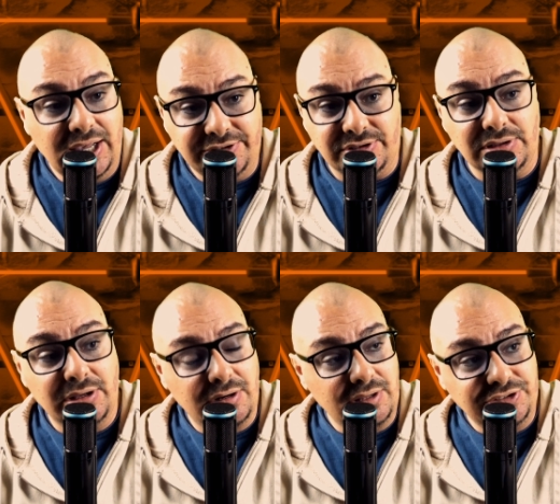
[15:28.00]
is
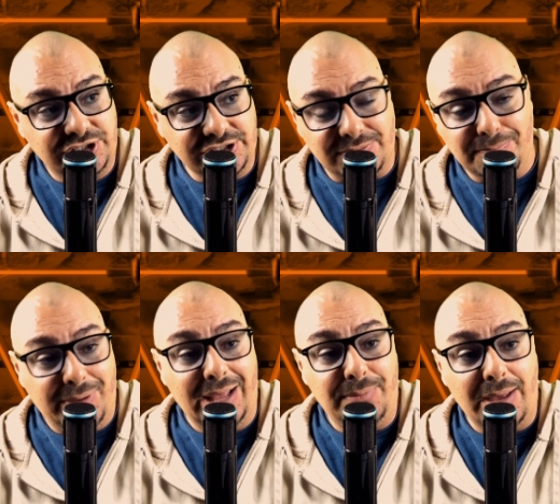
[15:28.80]
literally just
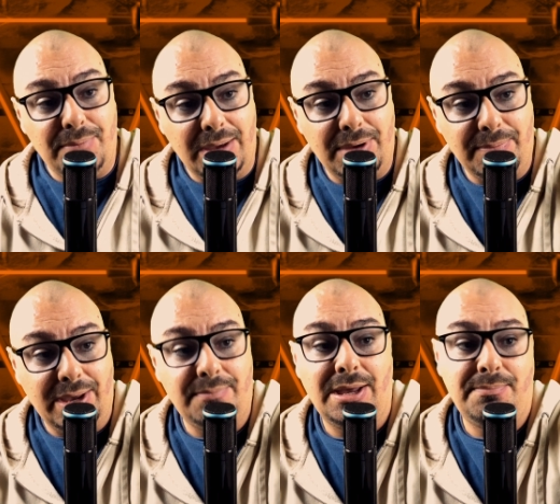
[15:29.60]
bet, bet, bet, bet,
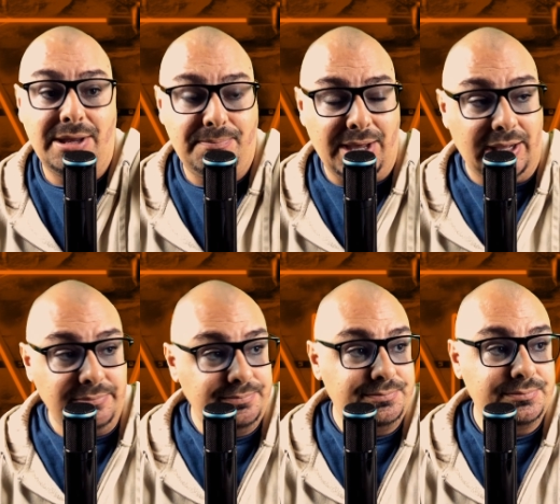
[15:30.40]
bet, bet, bet, bet.
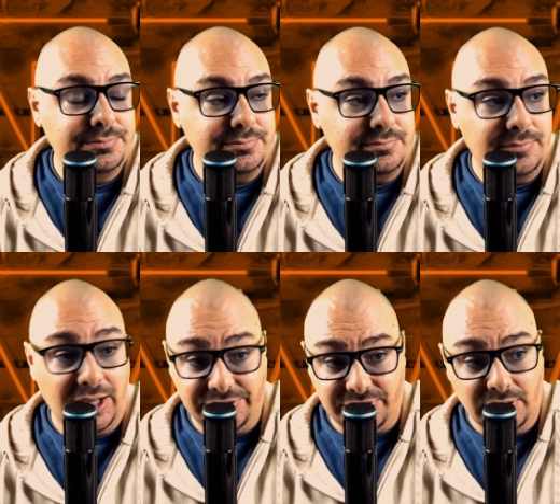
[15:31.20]

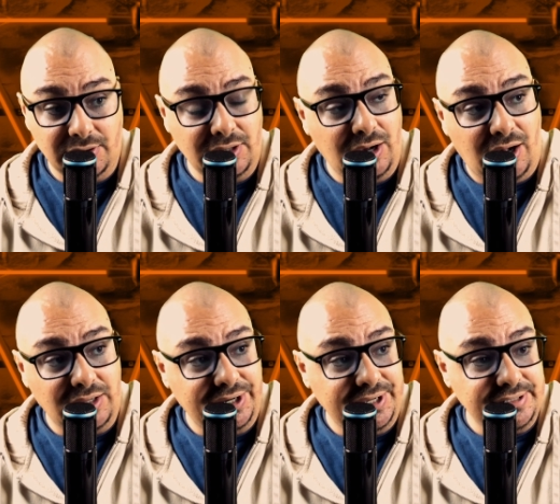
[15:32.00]
That's literally
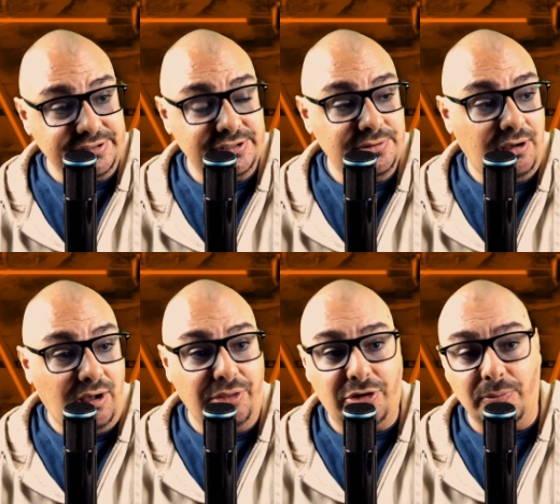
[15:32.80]
all it is
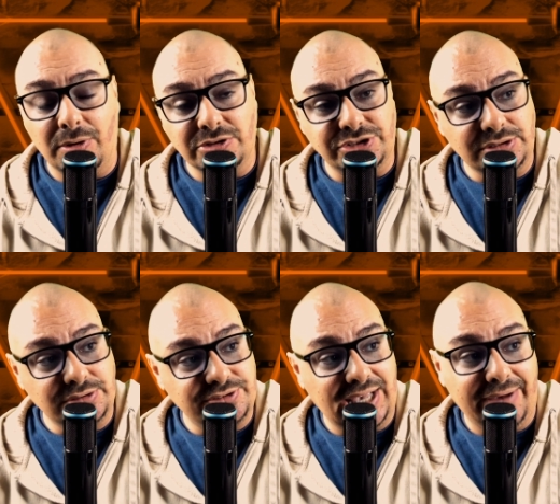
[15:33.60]
all the
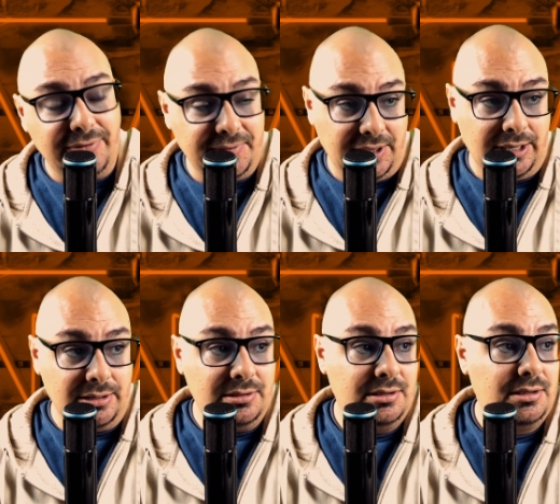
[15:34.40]
commercials, everything.